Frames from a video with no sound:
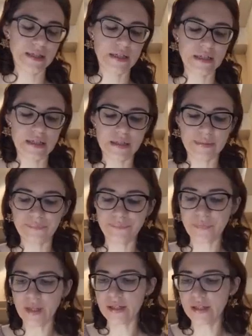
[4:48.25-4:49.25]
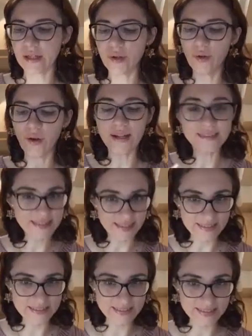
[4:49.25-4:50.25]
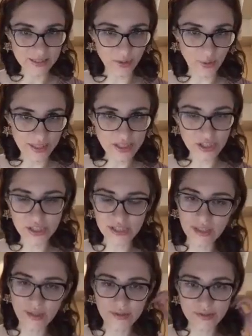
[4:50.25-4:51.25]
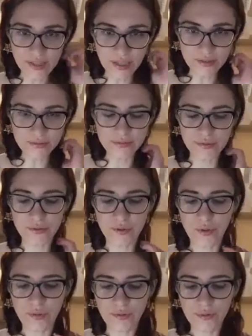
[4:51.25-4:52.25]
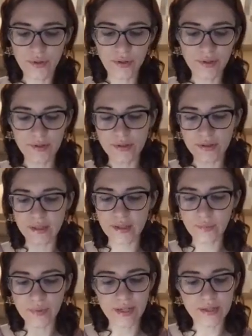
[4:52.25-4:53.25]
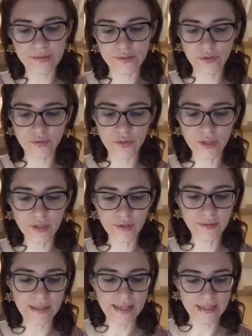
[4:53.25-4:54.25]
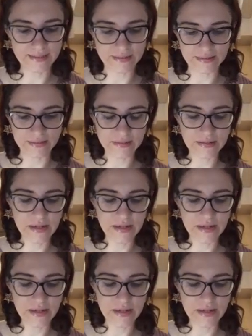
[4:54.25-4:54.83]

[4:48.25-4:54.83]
who asking this question herself, you know you're gonna get pregnant sooner or later.